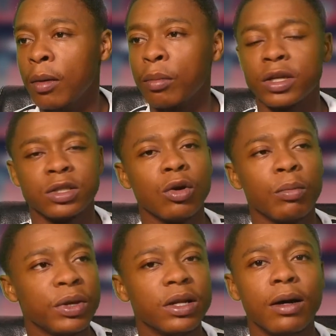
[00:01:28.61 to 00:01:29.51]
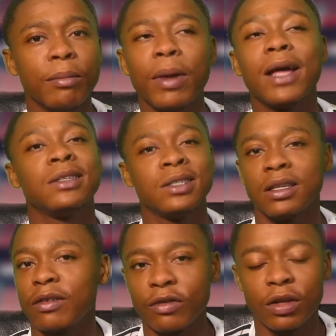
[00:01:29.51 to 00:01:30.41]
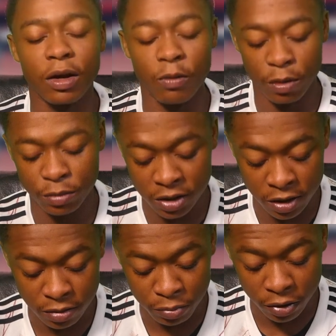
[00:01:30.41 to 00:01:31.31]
But it's not been a mad thing, if you get what I'm saying.